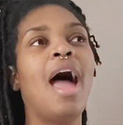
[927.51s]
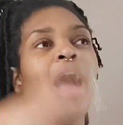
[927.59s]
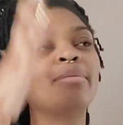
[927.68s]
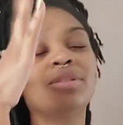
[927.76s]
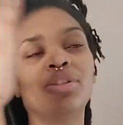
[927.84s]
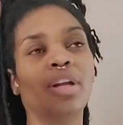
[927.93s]

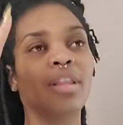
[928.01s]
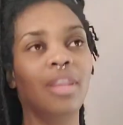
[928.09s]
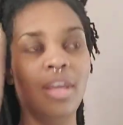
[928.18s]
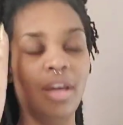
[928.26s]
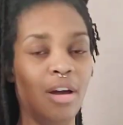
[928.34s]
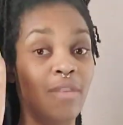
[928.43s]
I'm just trying to
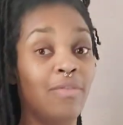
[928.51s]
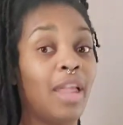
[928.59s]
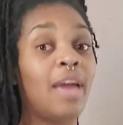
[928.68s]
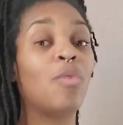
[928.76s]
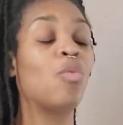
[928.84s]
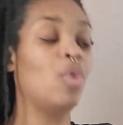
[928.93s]
think of
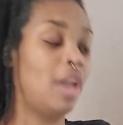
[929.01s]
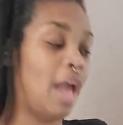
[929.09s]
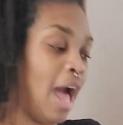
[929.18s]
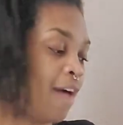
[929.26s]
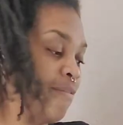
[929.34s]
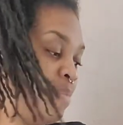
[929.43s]
like what
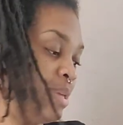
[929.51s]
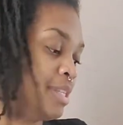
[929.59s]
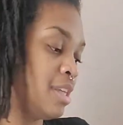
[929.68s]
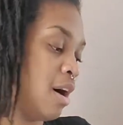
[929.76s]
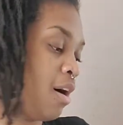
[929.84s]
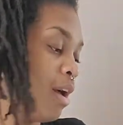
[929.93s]
I've been
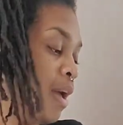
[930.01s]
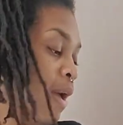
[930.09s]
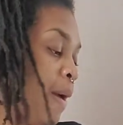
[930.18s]
taught.